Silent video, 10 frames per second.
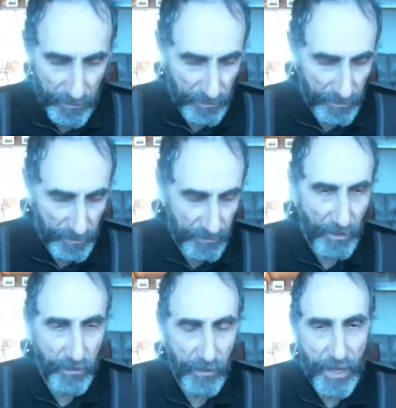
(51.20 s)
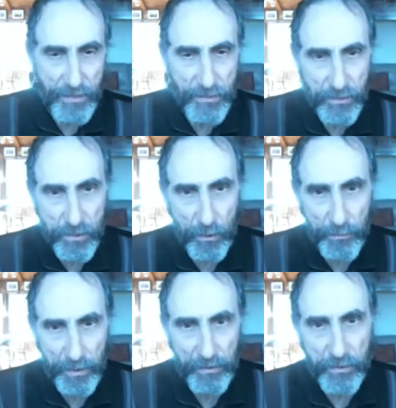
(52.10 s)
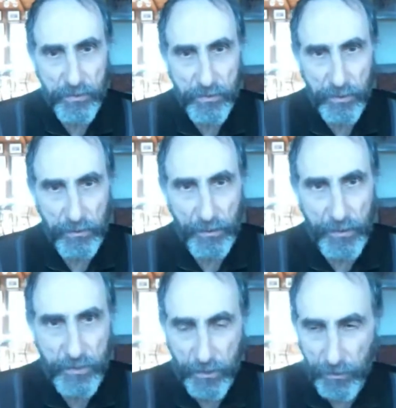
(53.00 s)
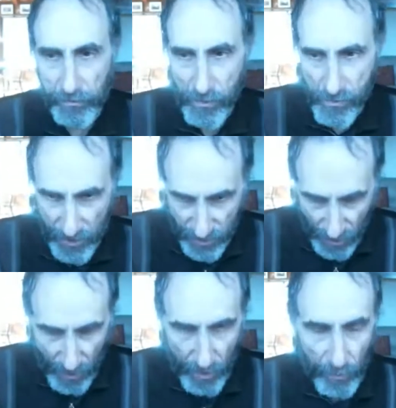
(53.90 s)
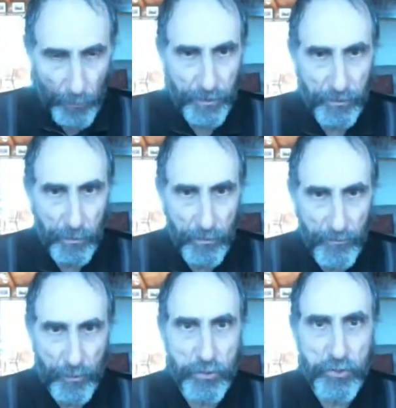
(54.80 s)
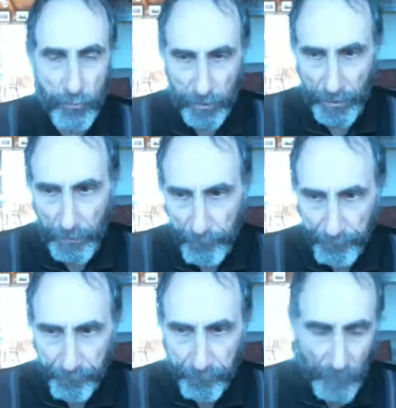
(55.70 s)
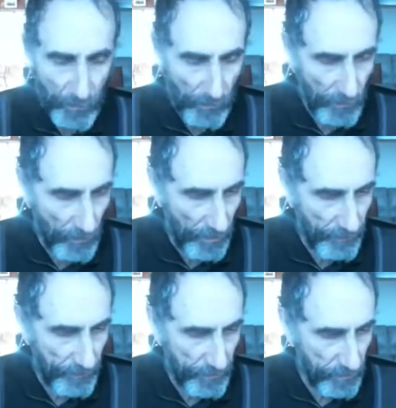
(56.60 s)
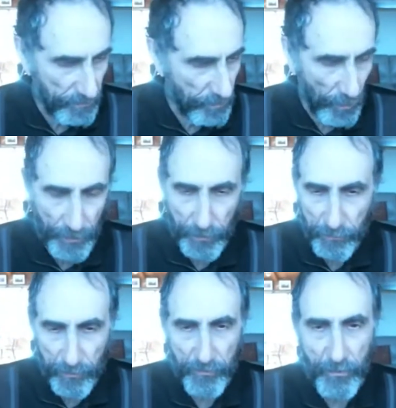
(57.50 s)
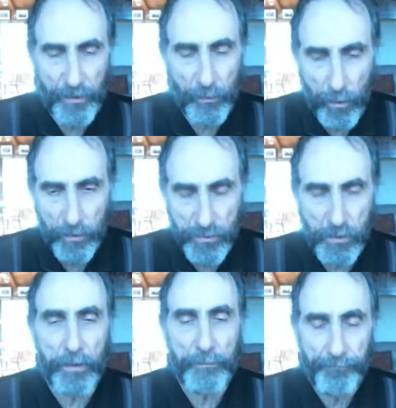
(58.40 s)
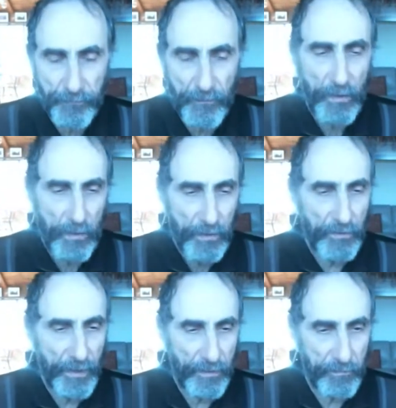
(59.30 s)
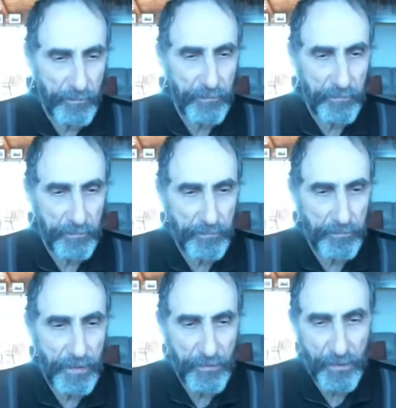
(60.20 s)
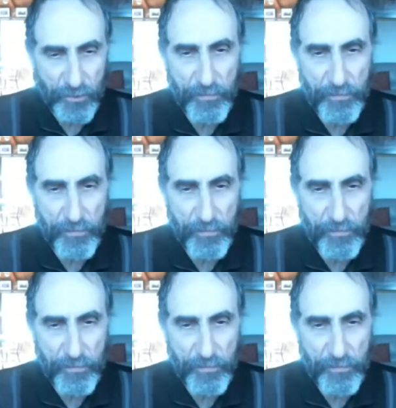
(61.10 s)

uh, conduct classes. So, I mean, it's at least the good news is we can do it virtually although I've argued for a very long time that many things are